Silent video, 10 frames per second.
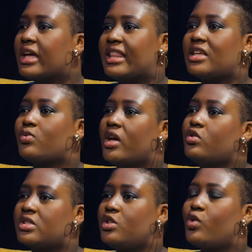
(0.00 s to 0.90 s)
That's why
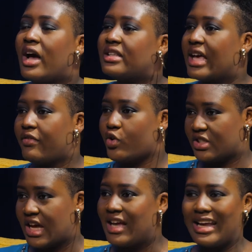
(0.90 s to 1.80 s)
you see, you can't have your
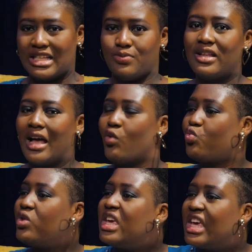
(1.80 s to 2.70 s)
child and expect that
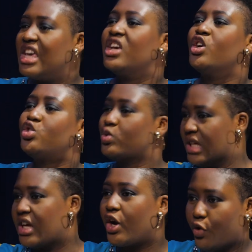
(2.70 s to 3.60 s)
we should
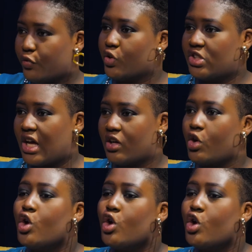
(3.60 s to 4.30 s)
take care of your child.